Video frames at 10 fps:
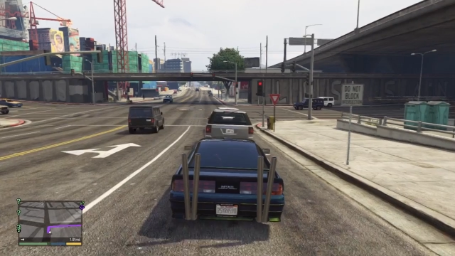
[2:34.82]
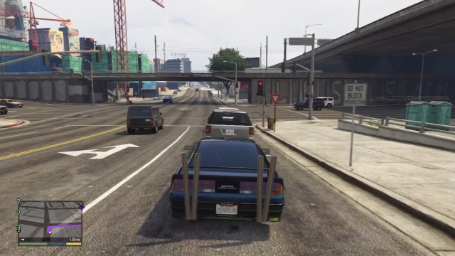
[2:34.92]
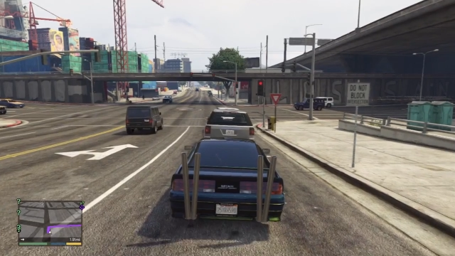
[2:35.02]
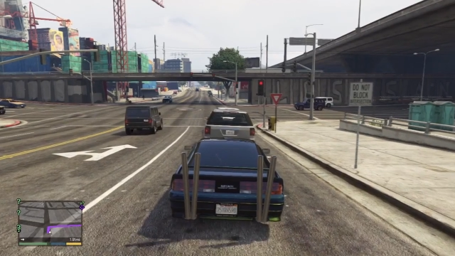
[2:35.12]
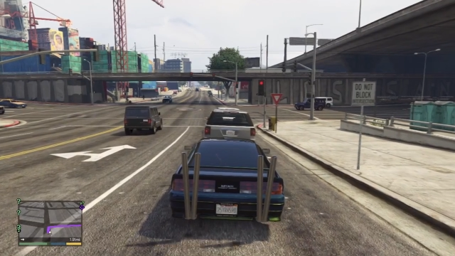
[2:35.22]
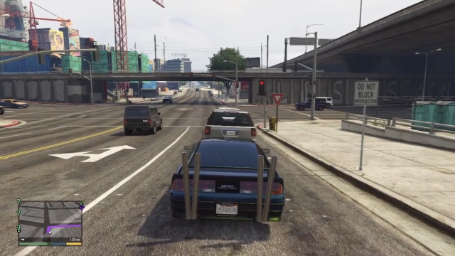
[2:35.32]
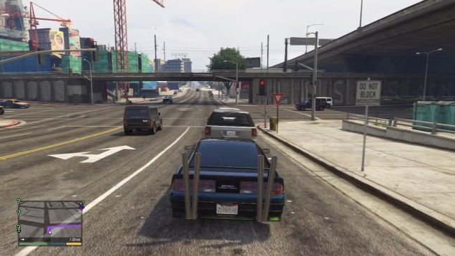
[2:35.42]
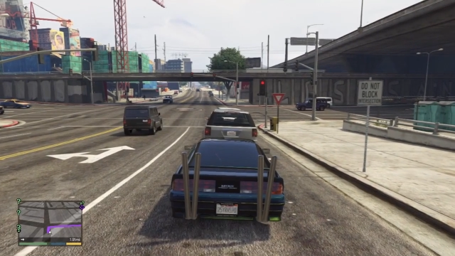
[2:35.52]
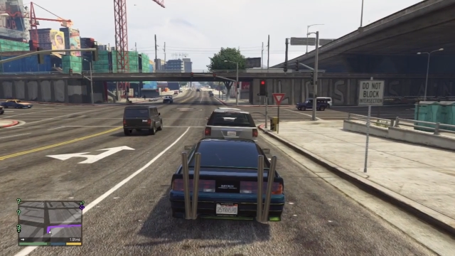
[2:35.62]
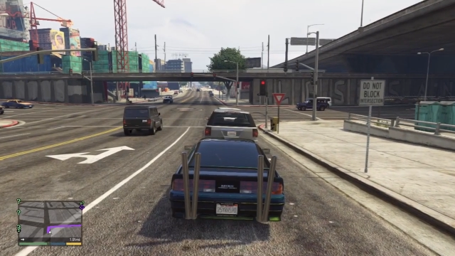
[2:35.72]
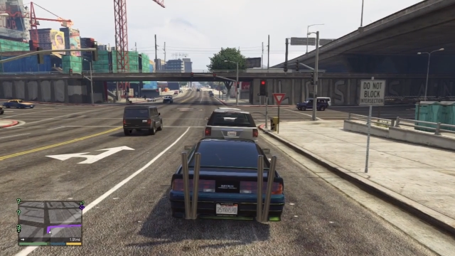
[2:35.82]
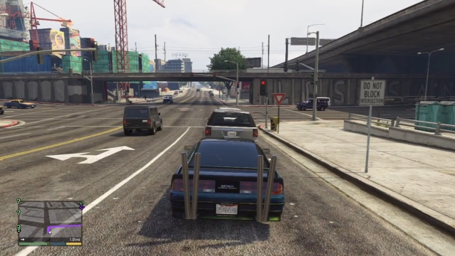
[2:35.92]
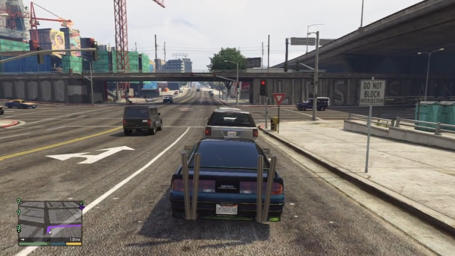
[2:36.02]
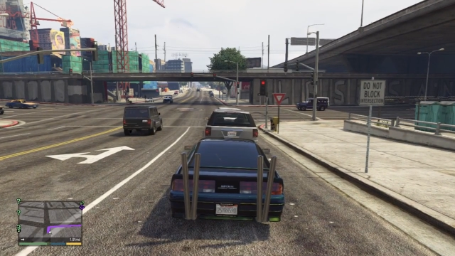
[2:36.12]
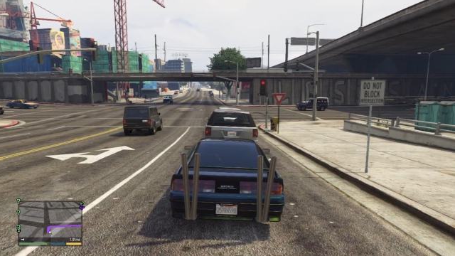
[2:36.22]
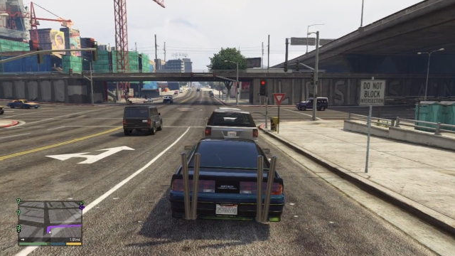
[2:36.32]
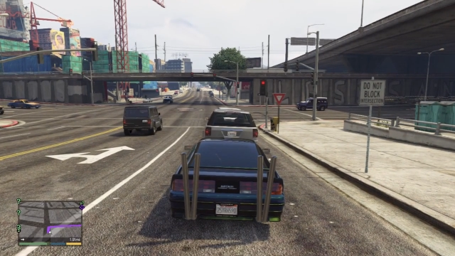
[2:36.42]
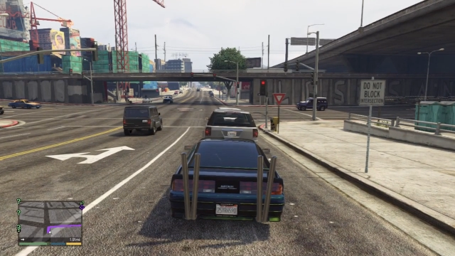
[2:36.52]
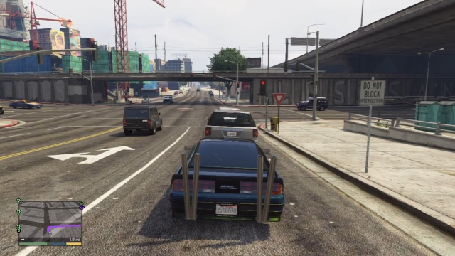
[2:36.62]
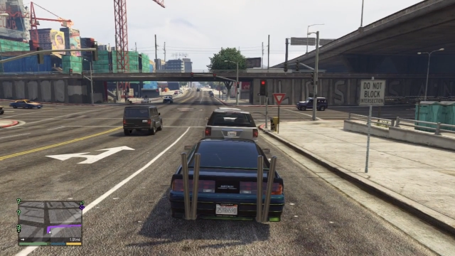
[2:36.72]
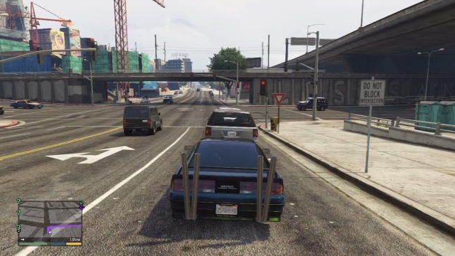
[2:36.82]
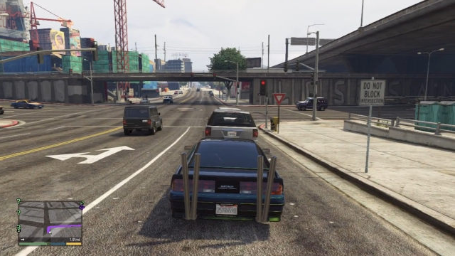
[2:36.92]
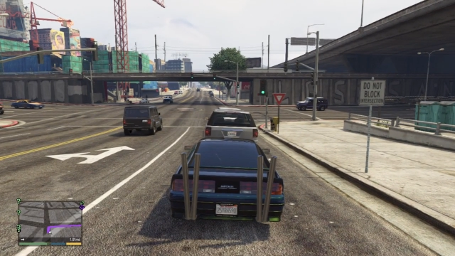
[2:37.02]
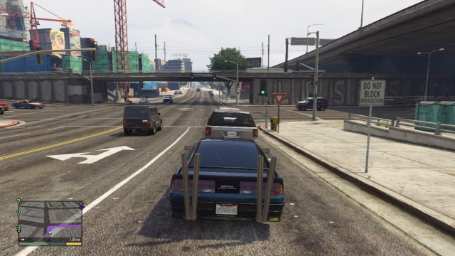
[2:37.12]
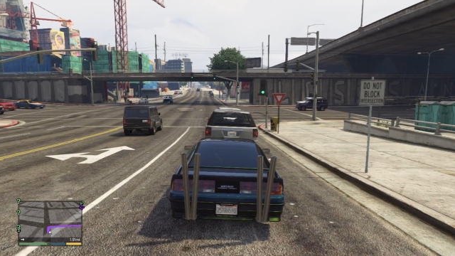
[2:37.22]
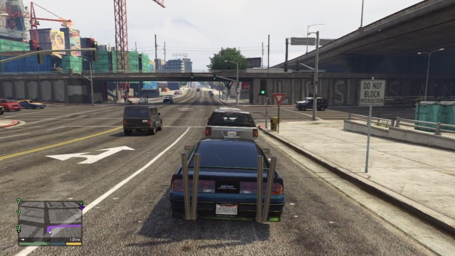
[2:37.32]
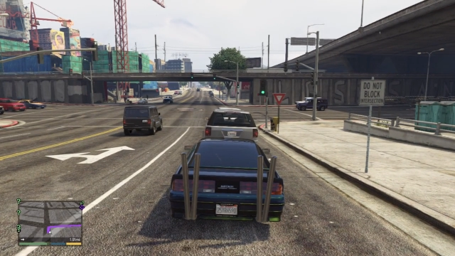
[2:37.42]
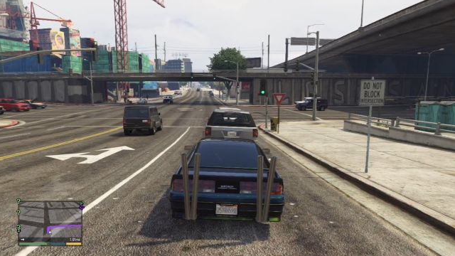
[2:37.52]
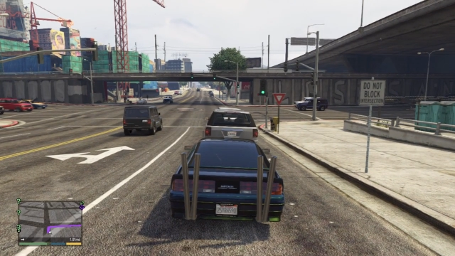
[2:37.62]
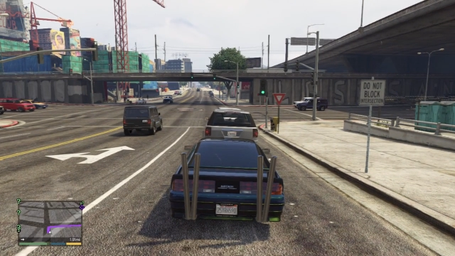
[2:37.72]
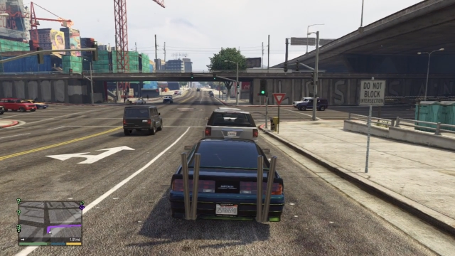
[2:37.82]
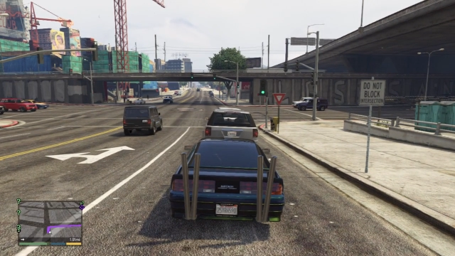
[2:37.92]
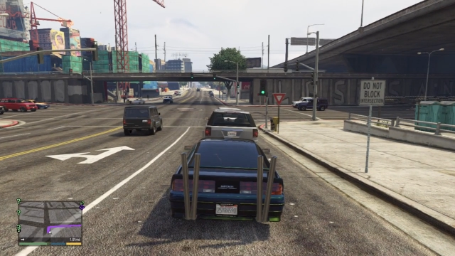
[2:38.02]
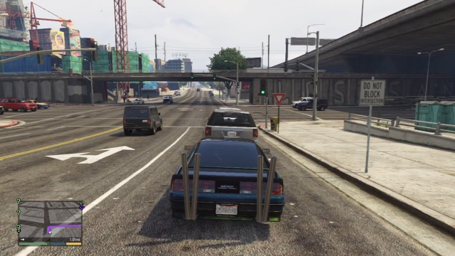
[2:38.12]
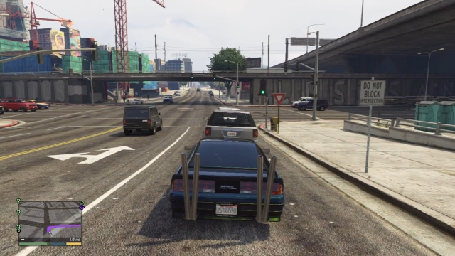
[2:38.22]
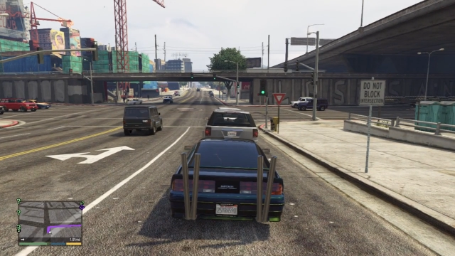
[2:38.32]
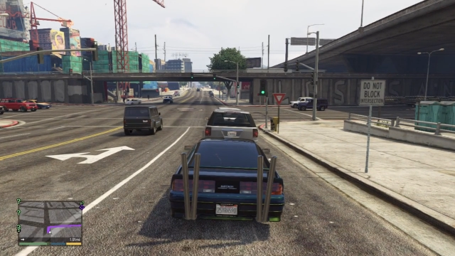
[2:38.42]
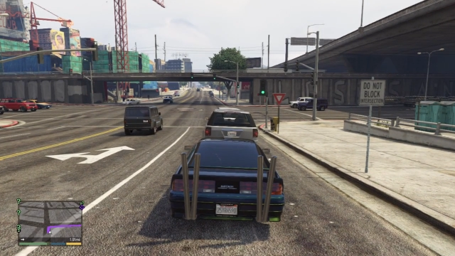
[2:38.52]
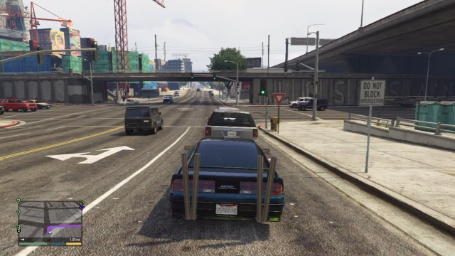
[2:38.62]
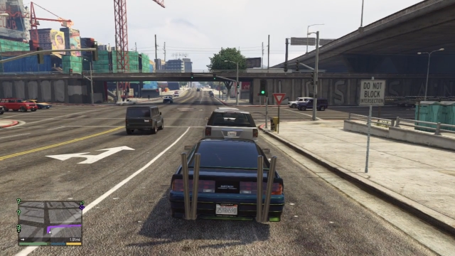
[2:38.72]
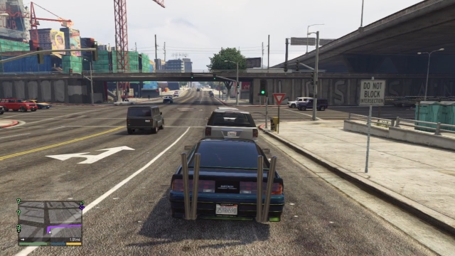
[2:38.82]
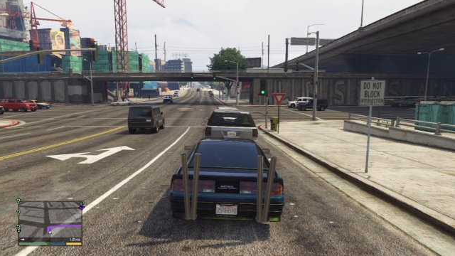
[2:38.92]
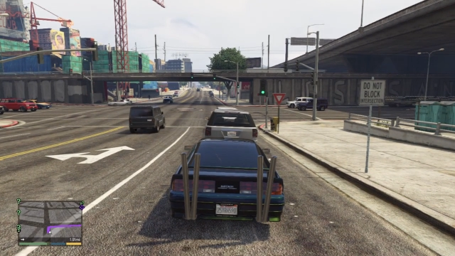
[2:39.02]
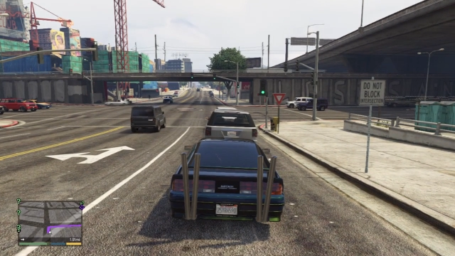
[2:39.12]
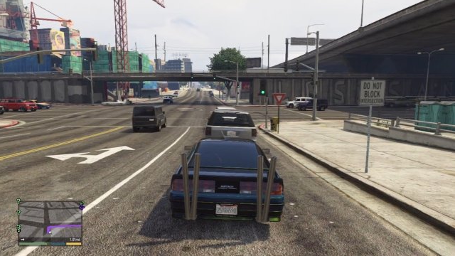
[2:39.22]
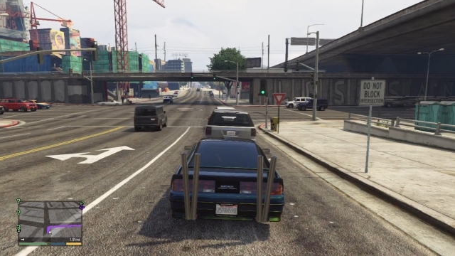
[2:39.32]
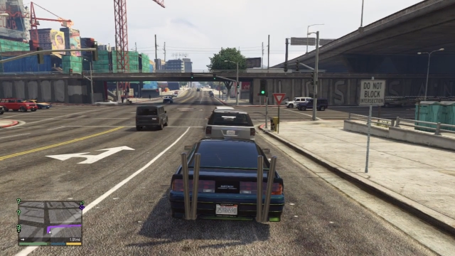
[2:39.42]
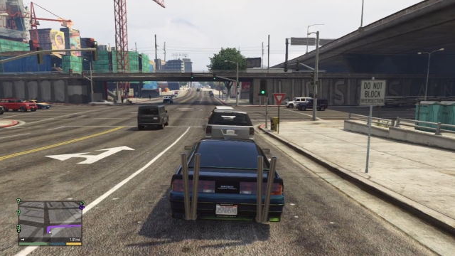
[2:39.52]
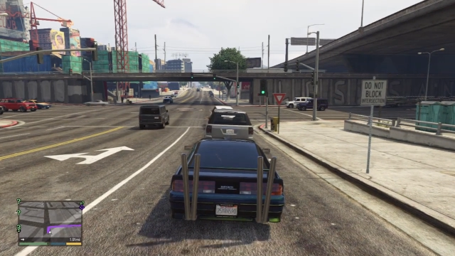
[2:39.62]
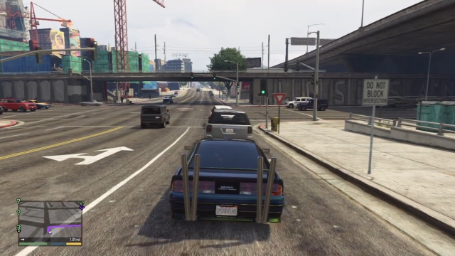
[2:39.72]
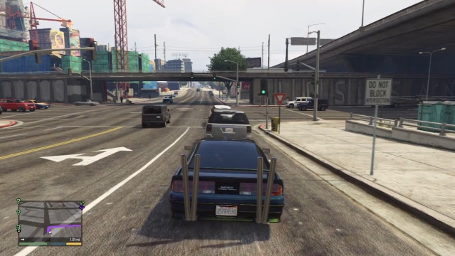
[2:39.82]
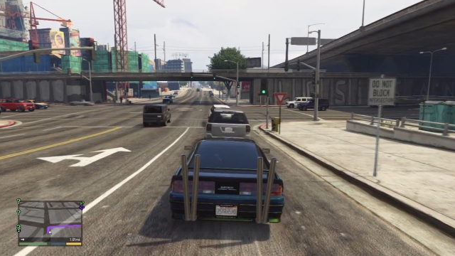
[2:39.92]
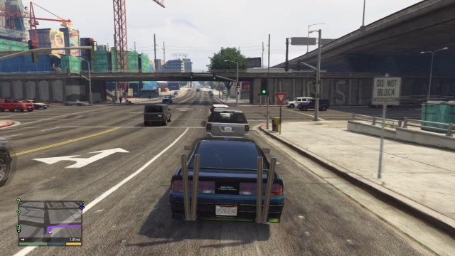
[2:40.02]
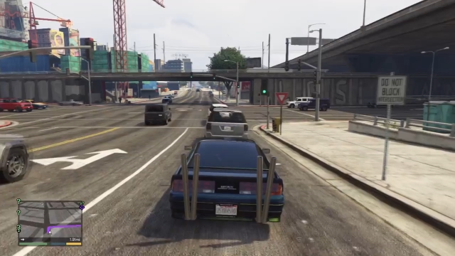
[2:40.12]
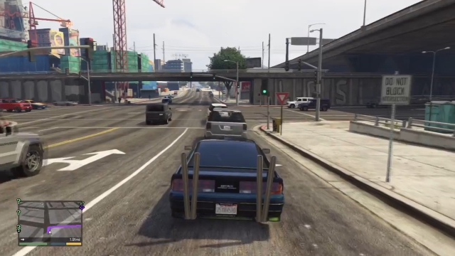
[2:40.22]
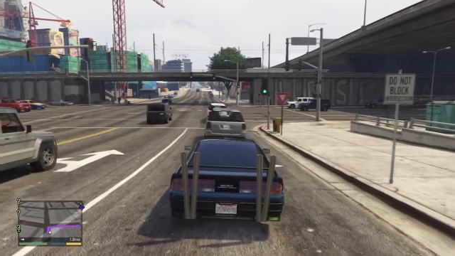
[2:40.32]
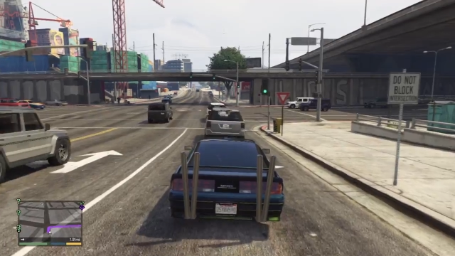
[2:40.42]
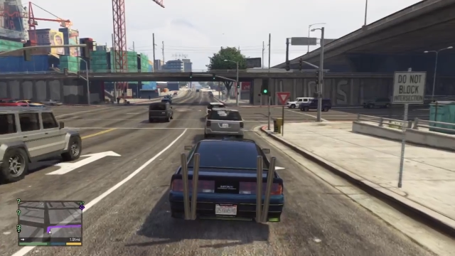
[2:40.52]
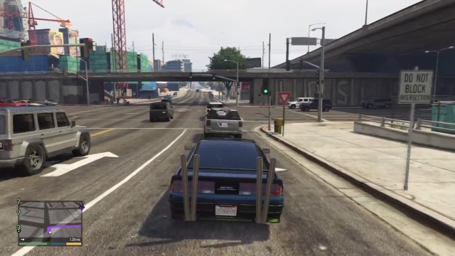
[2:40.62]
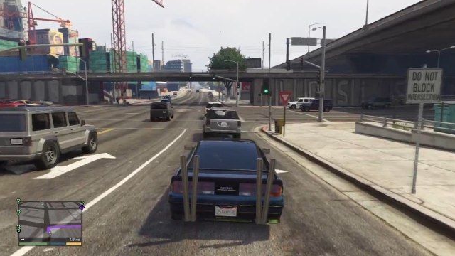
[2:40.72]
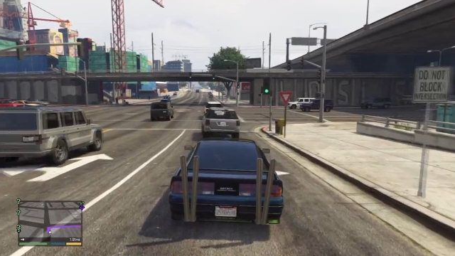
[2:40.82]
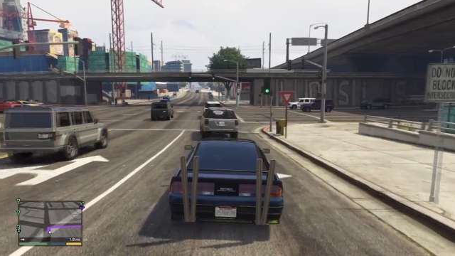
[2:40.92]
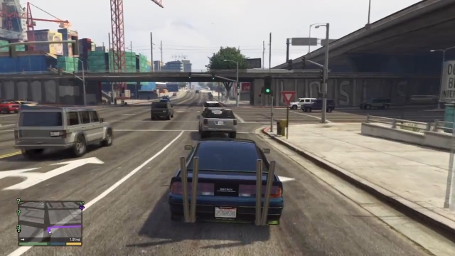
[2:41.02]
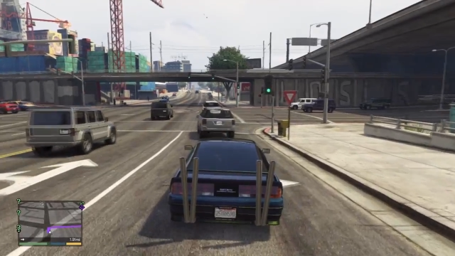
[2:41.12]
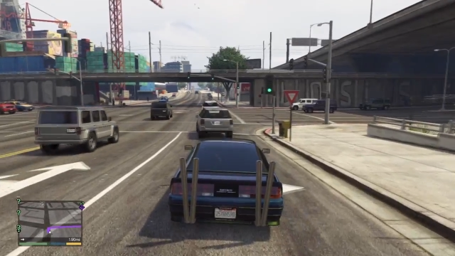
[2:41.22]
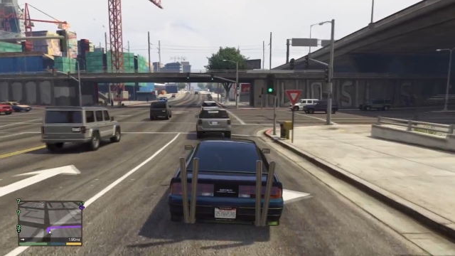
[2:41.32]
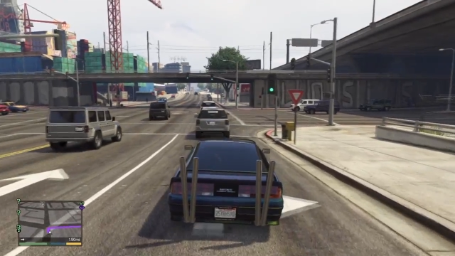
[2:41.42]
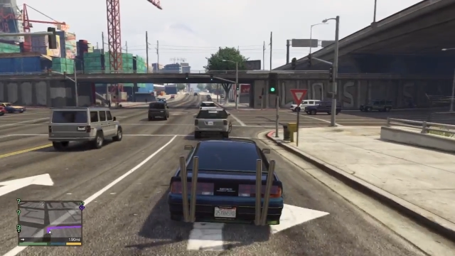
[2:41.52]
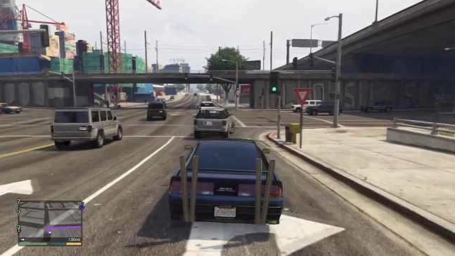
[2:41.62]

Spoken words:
[unreadable: no face in view]